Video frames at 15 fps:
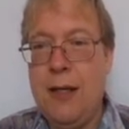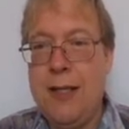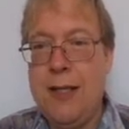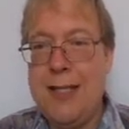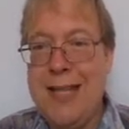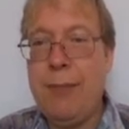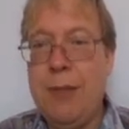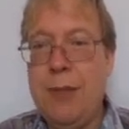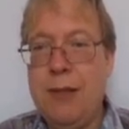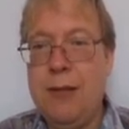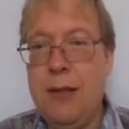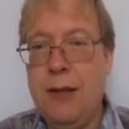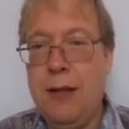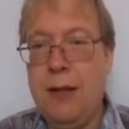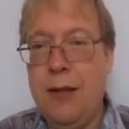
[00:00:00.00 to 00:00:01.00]
segment
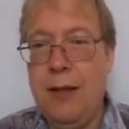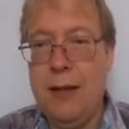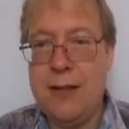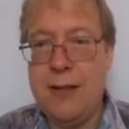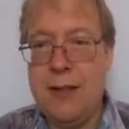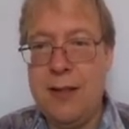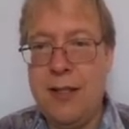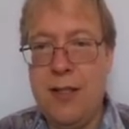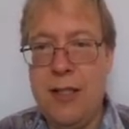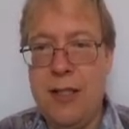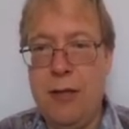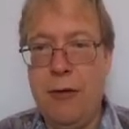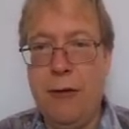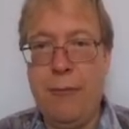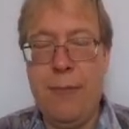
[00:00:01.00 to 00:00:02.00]

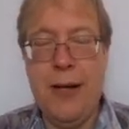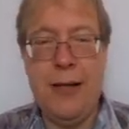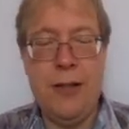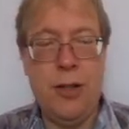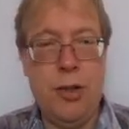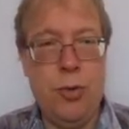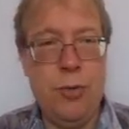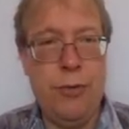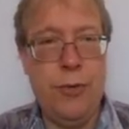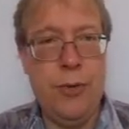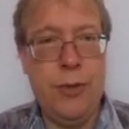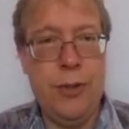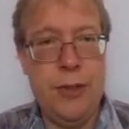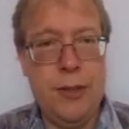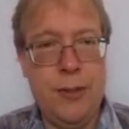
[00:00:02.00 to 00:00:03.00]
elasticity of minus
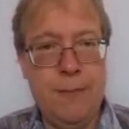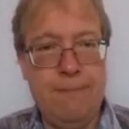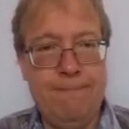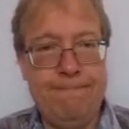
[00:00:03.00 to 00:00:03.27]
2/3.